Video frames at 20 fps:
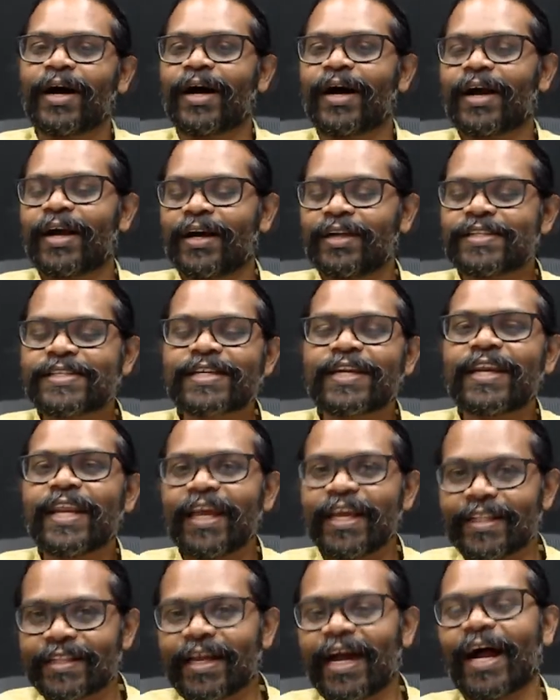
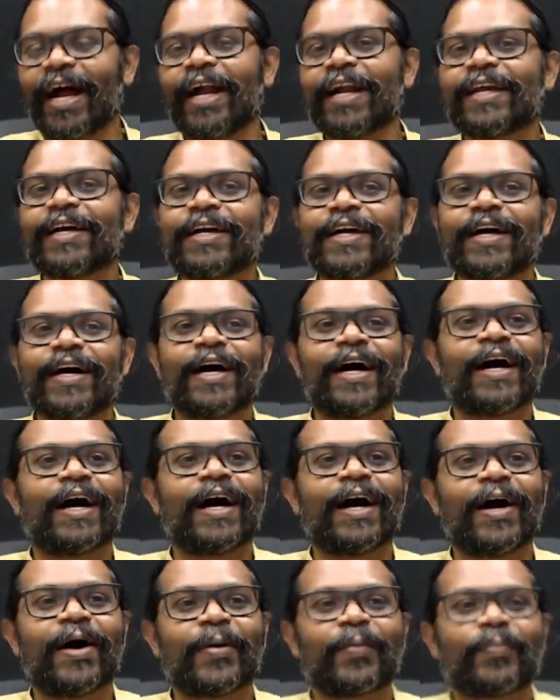considering that,
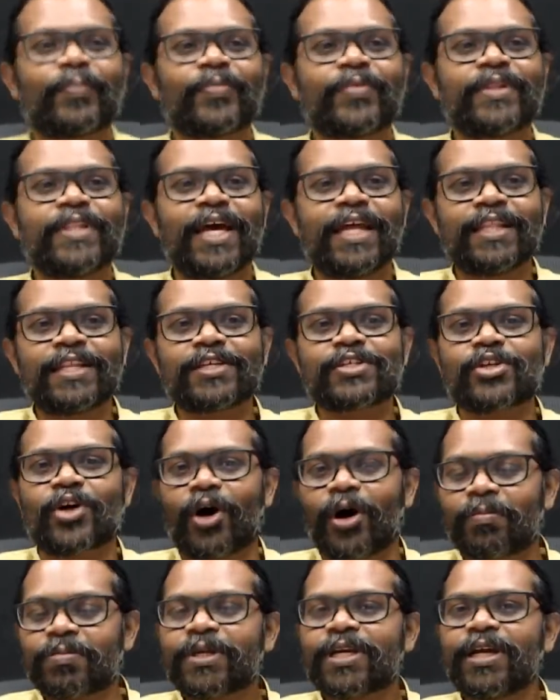then this
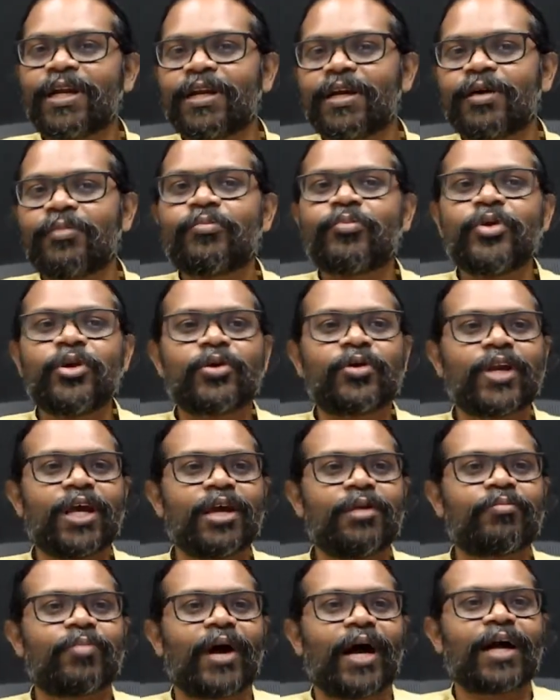optical
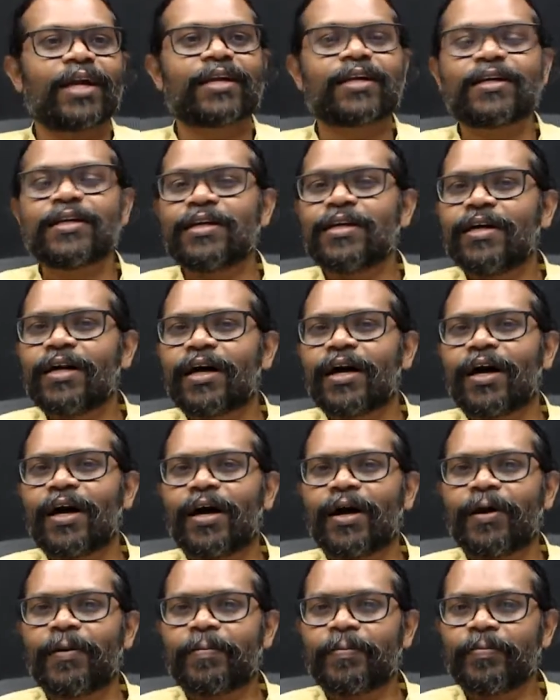computing part
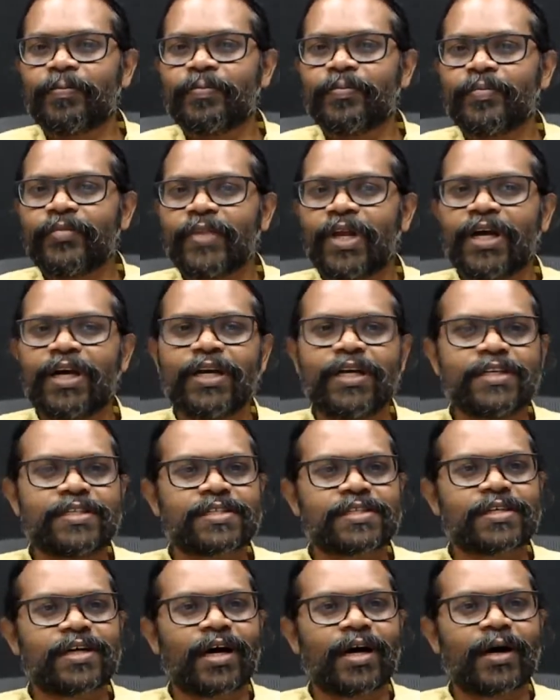um, is
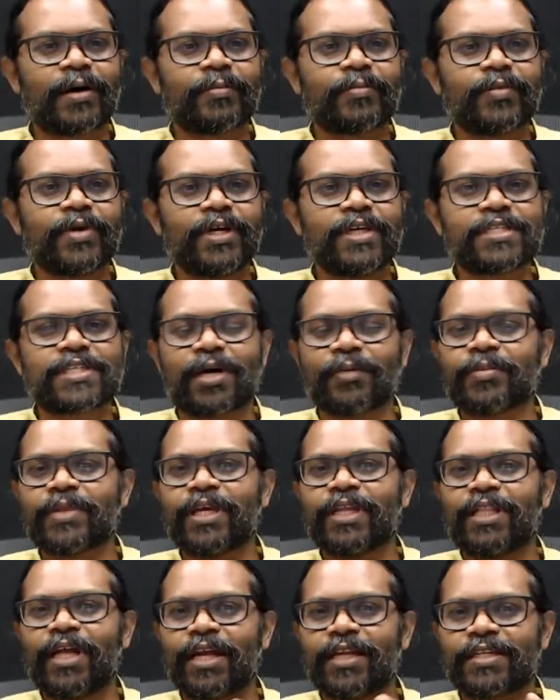
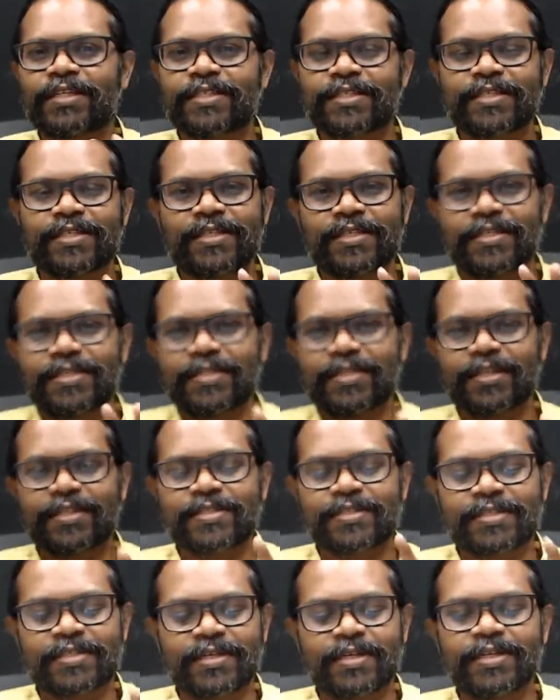something that's a
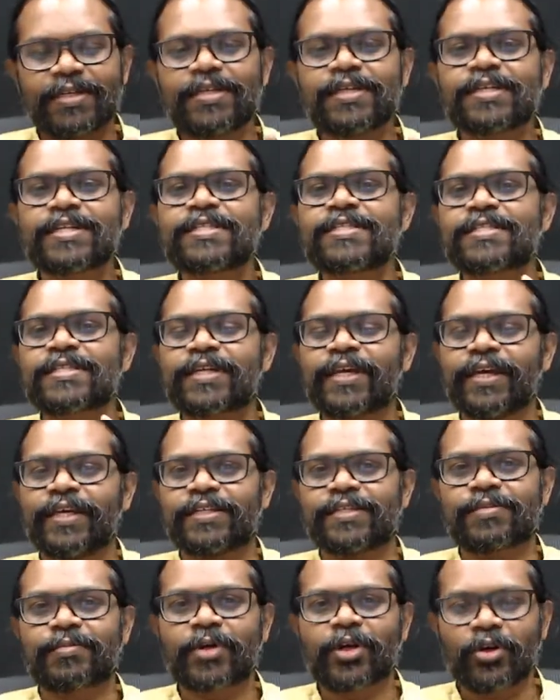little strange,
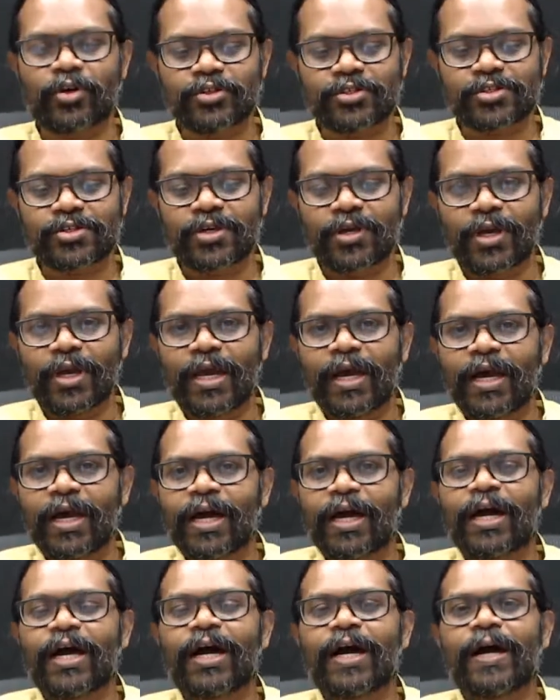because
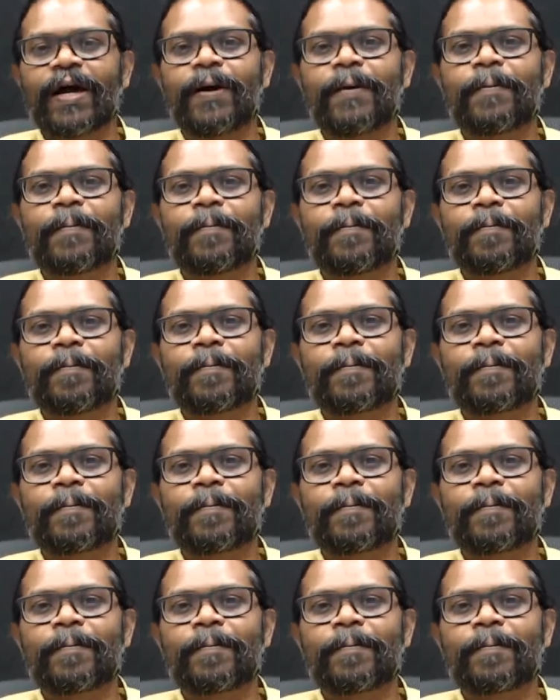um,